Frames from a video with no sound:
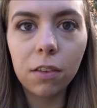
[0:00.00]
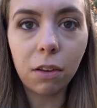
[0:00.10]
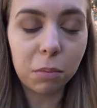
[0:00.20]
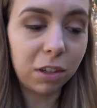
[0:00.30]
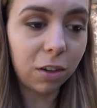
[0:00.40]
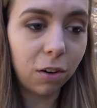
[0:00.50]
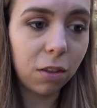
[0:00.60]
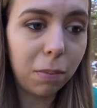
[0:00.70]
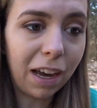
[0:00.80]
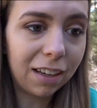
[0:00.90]
So I'm going to go to
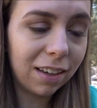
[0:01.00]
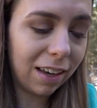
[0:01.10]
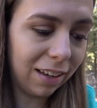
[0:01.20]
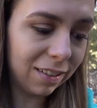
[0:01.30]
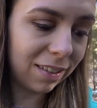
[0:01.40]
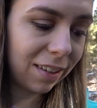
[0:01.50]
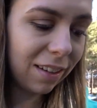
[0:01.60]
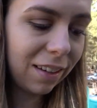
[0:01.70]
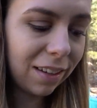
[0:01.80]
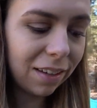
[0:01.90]
the back and
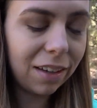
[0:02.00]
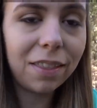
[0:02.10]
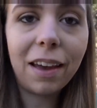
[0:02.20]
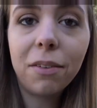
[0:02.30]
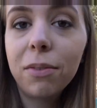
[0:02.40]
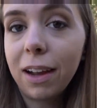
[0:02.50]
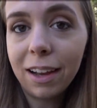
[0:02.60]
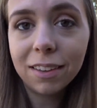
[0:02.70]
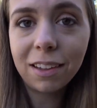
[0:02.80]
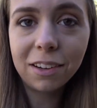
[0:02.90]
get that
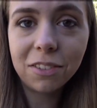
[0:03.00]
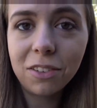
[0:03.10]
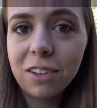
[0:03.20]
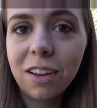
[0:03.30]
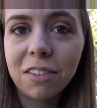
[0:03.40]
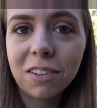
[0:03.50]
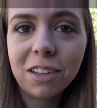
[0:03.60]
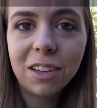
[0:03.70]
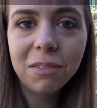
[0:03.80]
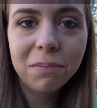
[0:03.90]
rag that I showed you guys earlier.